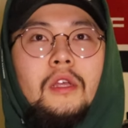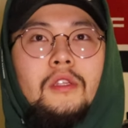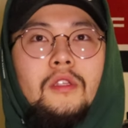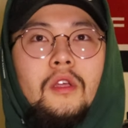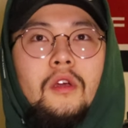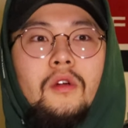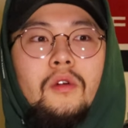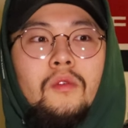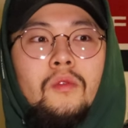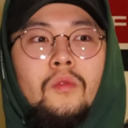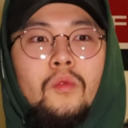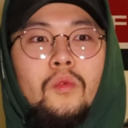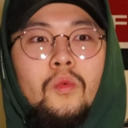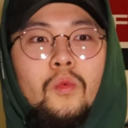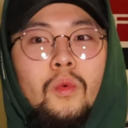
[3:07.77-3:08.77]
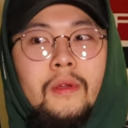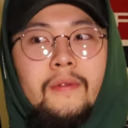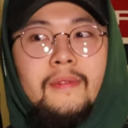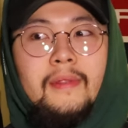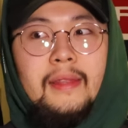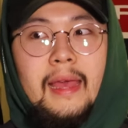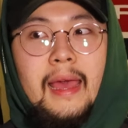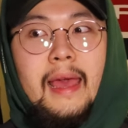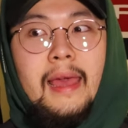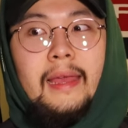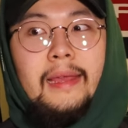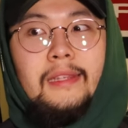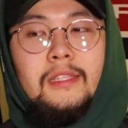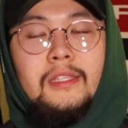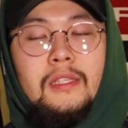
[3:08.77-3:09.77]
So with
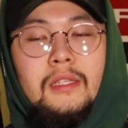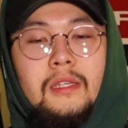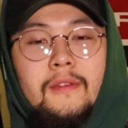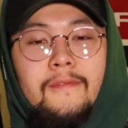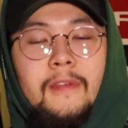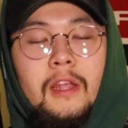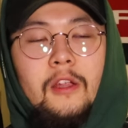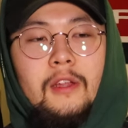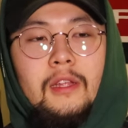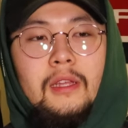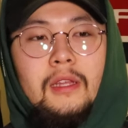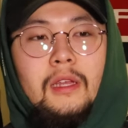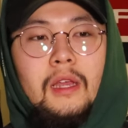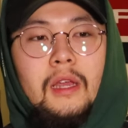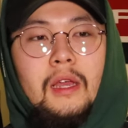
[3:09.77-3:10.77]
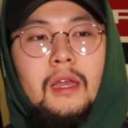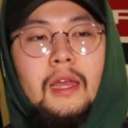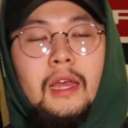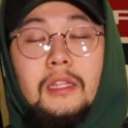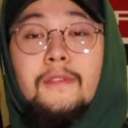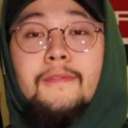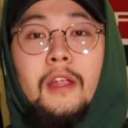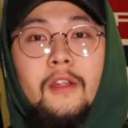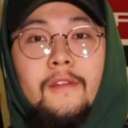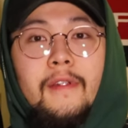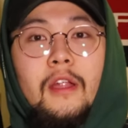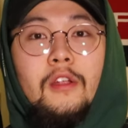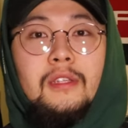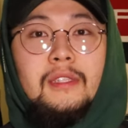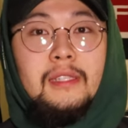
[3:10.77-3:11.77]
that, it's a very,
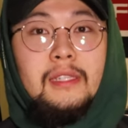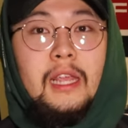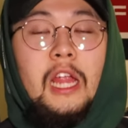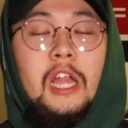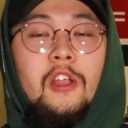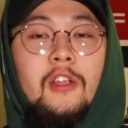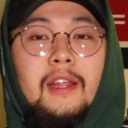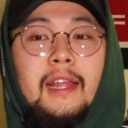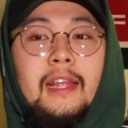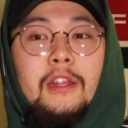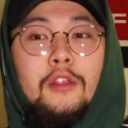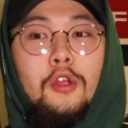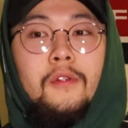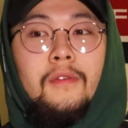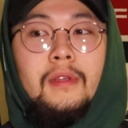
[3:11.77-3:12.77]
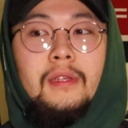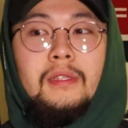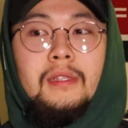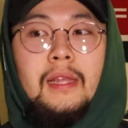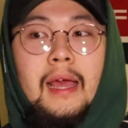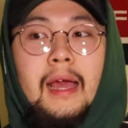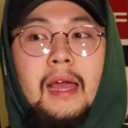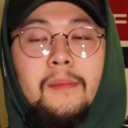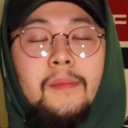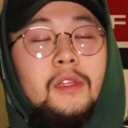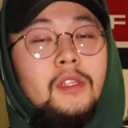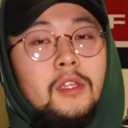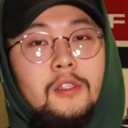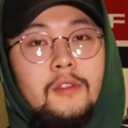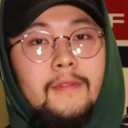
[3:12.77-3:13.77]
very scary and nervous time.
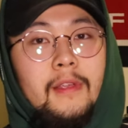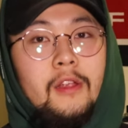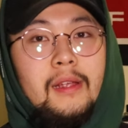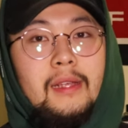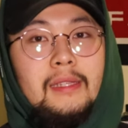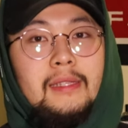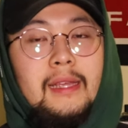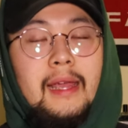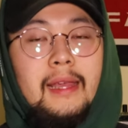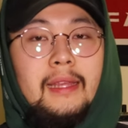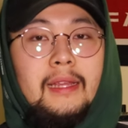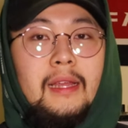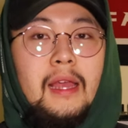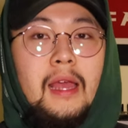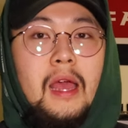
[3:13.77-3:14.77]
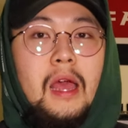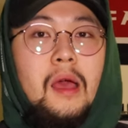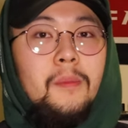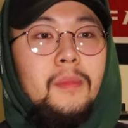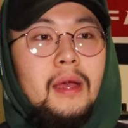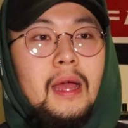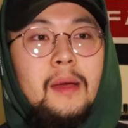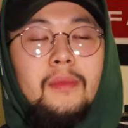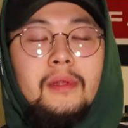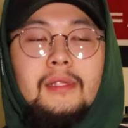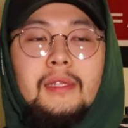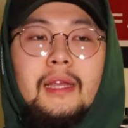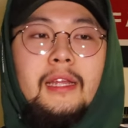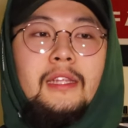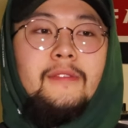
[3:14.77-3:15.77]
It's also very exciting, but I'm
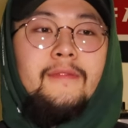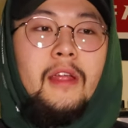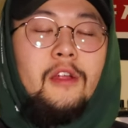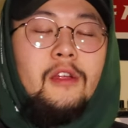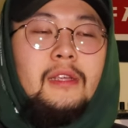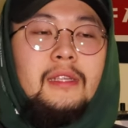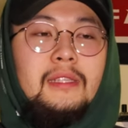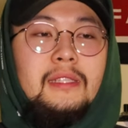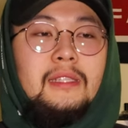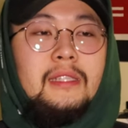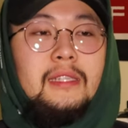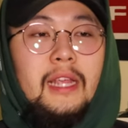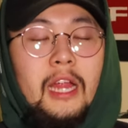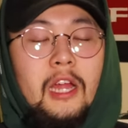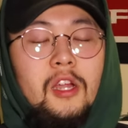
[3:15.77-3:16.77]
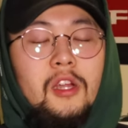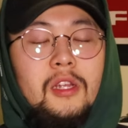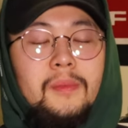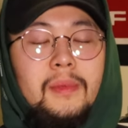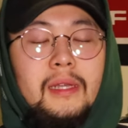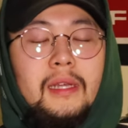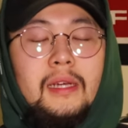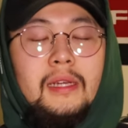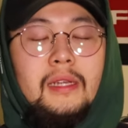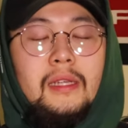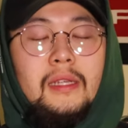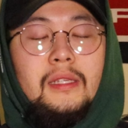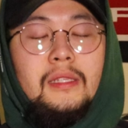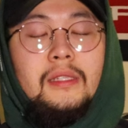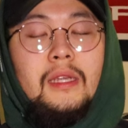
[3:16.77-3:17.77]
gonna say it's very scary
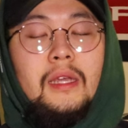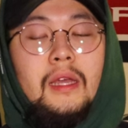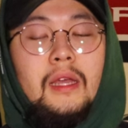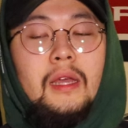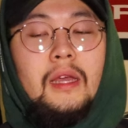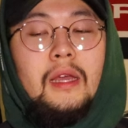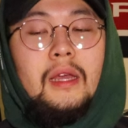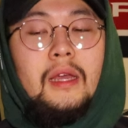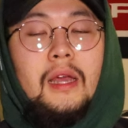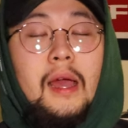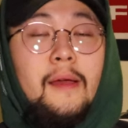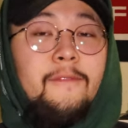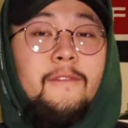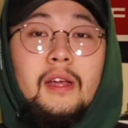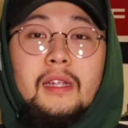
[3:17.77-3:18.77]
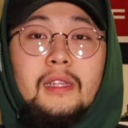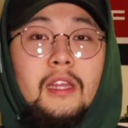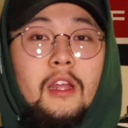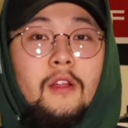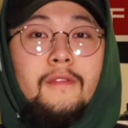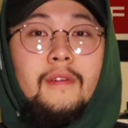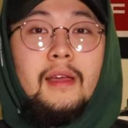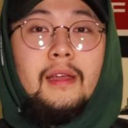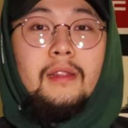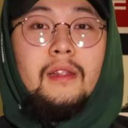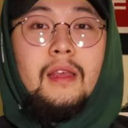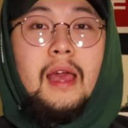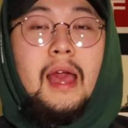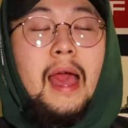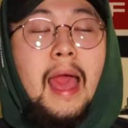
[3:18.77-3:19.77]
because I'm fucking terrified.
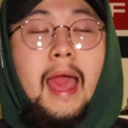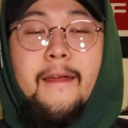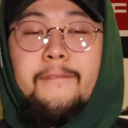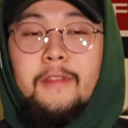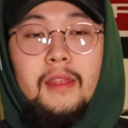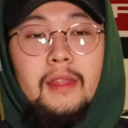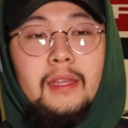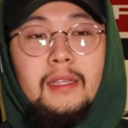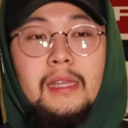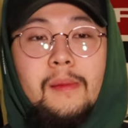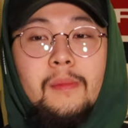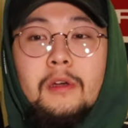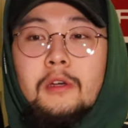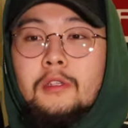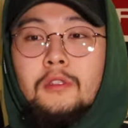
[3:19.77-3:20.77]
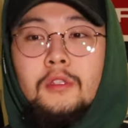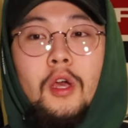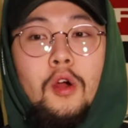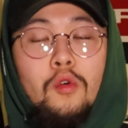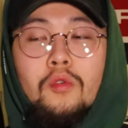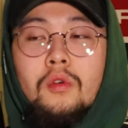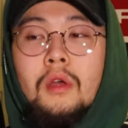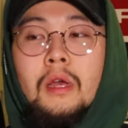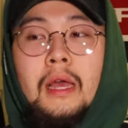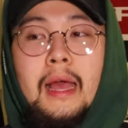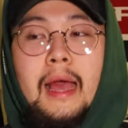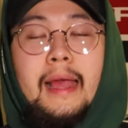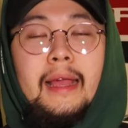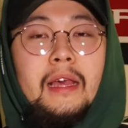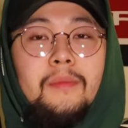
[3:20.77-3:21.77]
After this, I'm an adult.
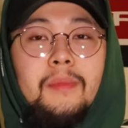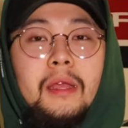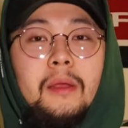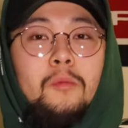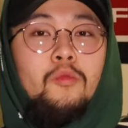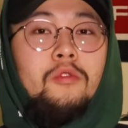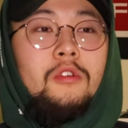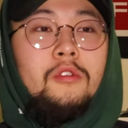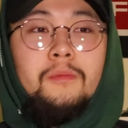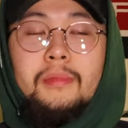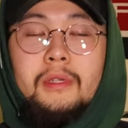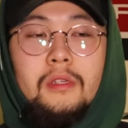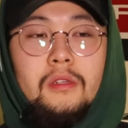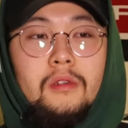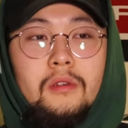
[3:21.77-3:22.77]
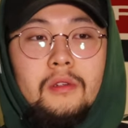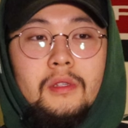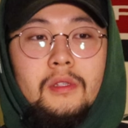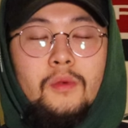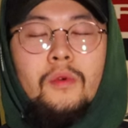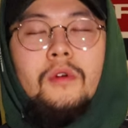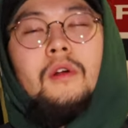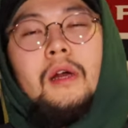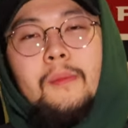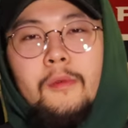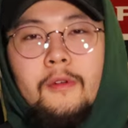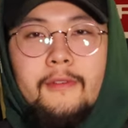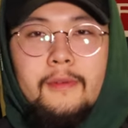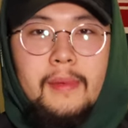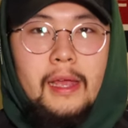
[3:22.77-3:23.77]
I gotta pay real bills. Well,
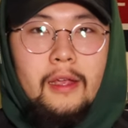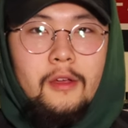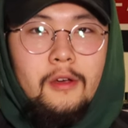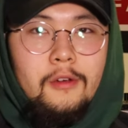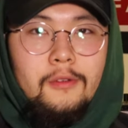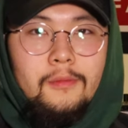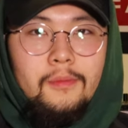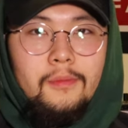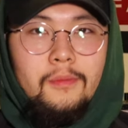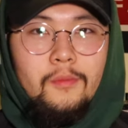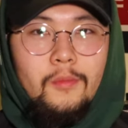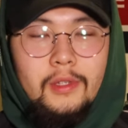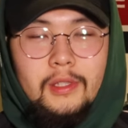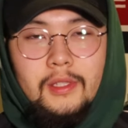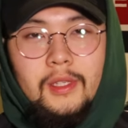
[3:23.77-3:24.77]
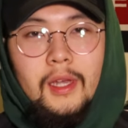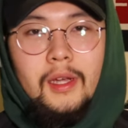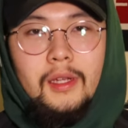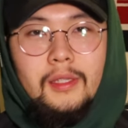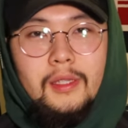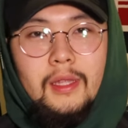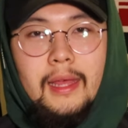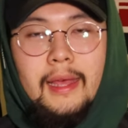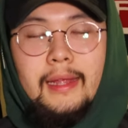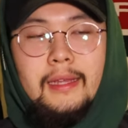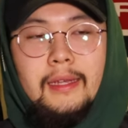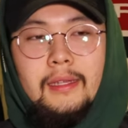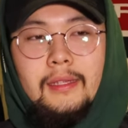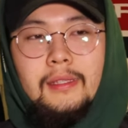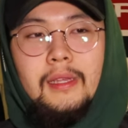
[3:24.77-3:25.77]
I'm moving back home, which sucks,
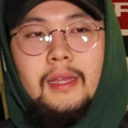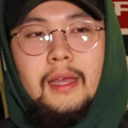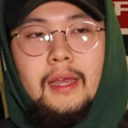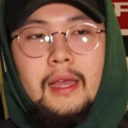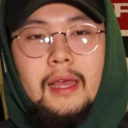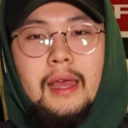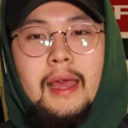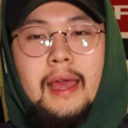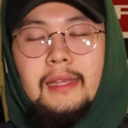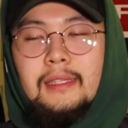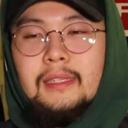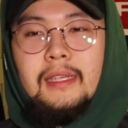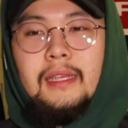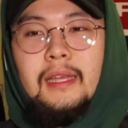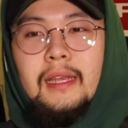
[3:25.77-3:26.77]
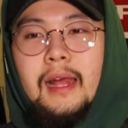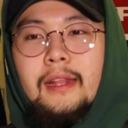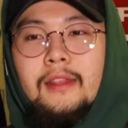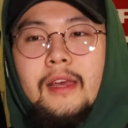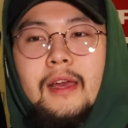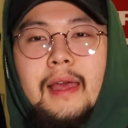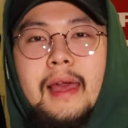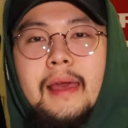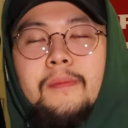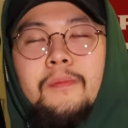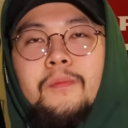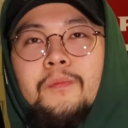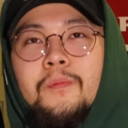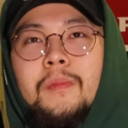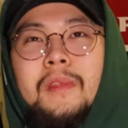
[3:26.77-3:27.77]
like, because as a kid, I thought at
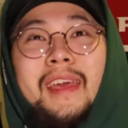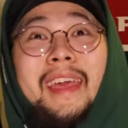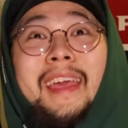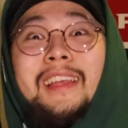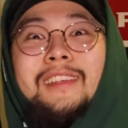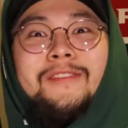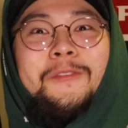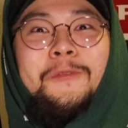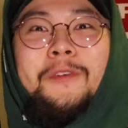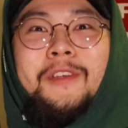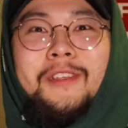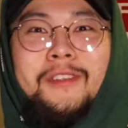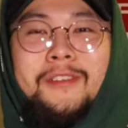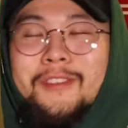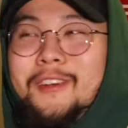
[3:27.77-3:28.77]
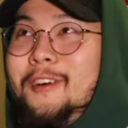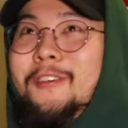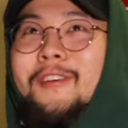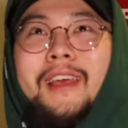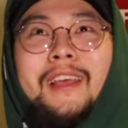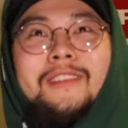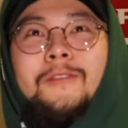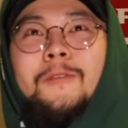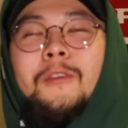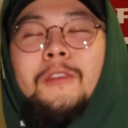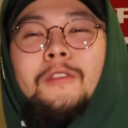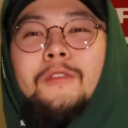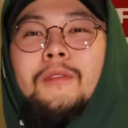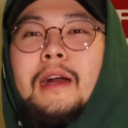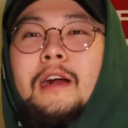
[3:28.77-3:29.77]
the age of 22, the old age of
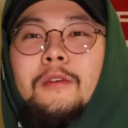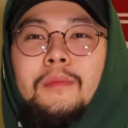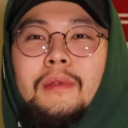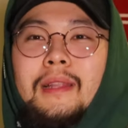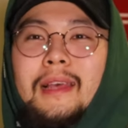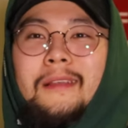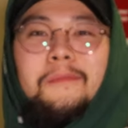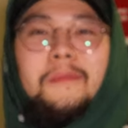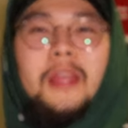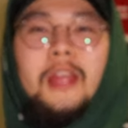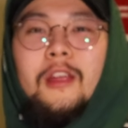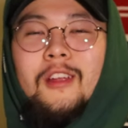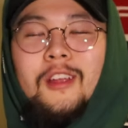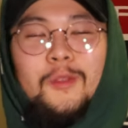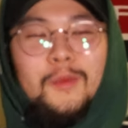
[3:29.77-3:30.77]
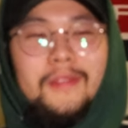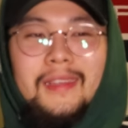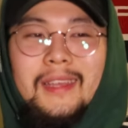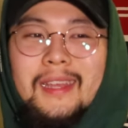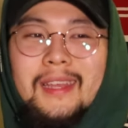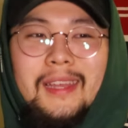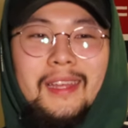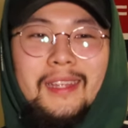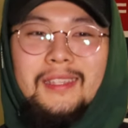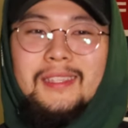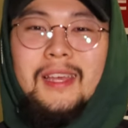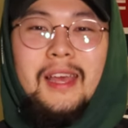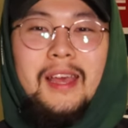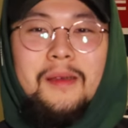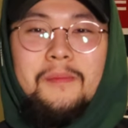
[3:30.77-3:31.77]
22, I would be like married with
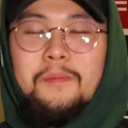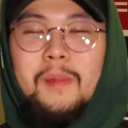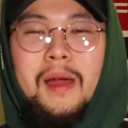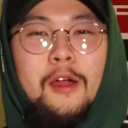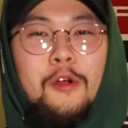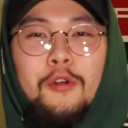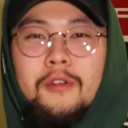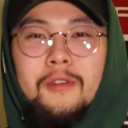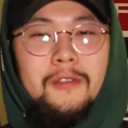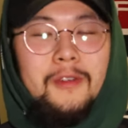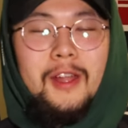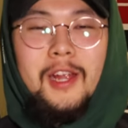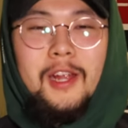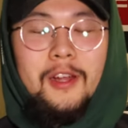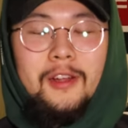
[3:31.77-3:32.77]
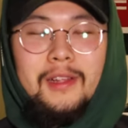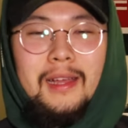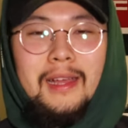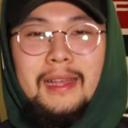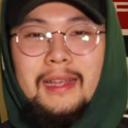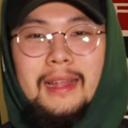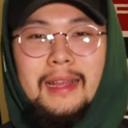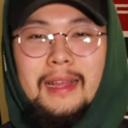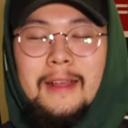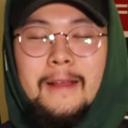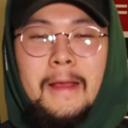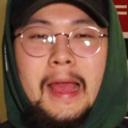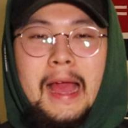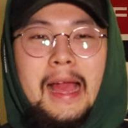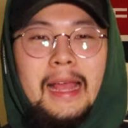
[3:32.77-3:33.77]
kids. My whole career,
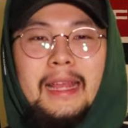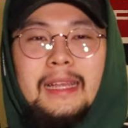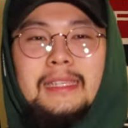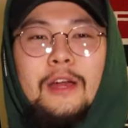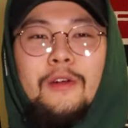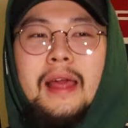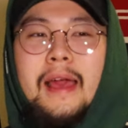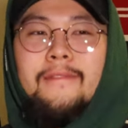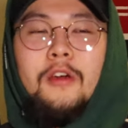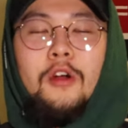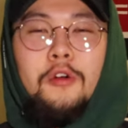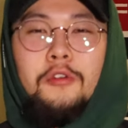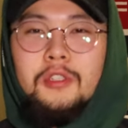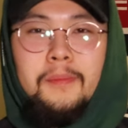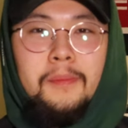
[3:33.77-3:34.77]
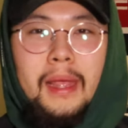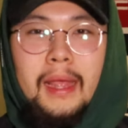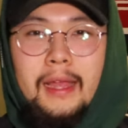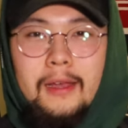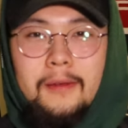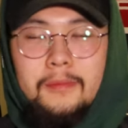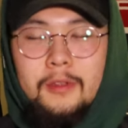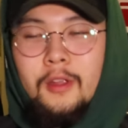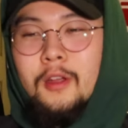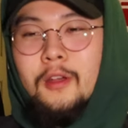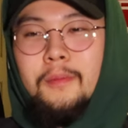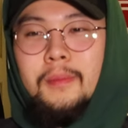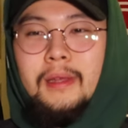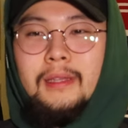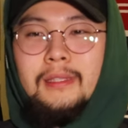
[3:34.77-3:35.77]
I guess I would have the whole shabam, you
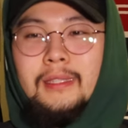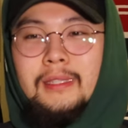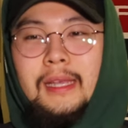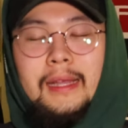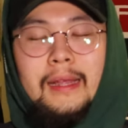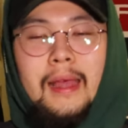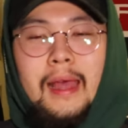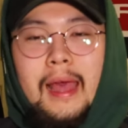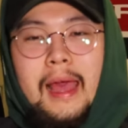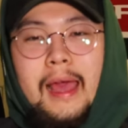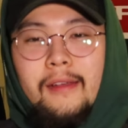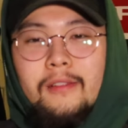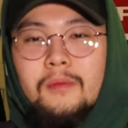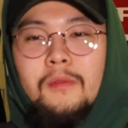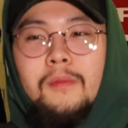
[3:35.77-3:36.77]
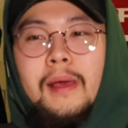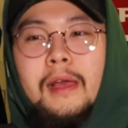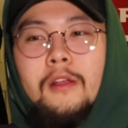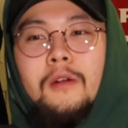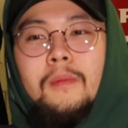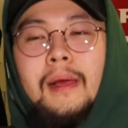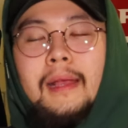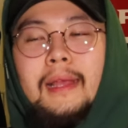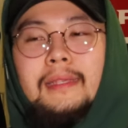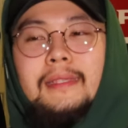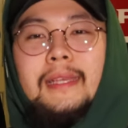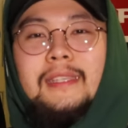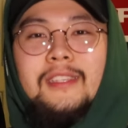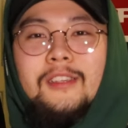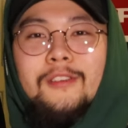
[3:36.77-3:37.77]
know. But since I have to move back home, I
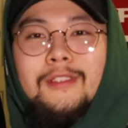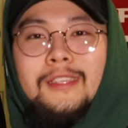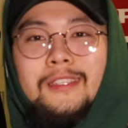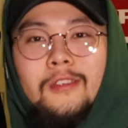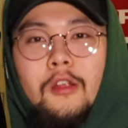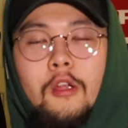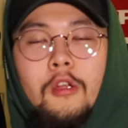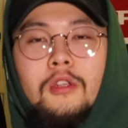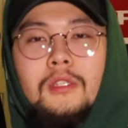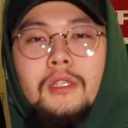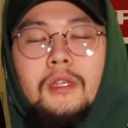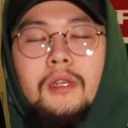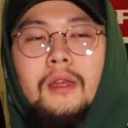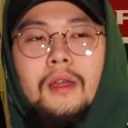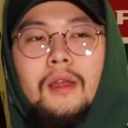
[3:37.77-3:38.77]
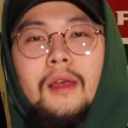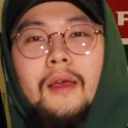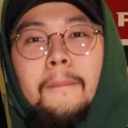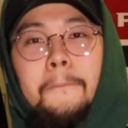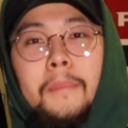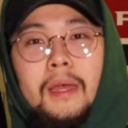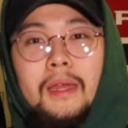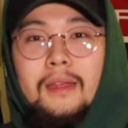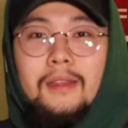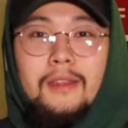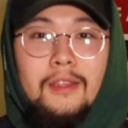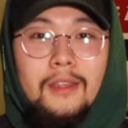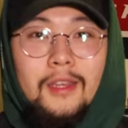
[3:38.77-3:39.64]
guess that's a little discouraging. But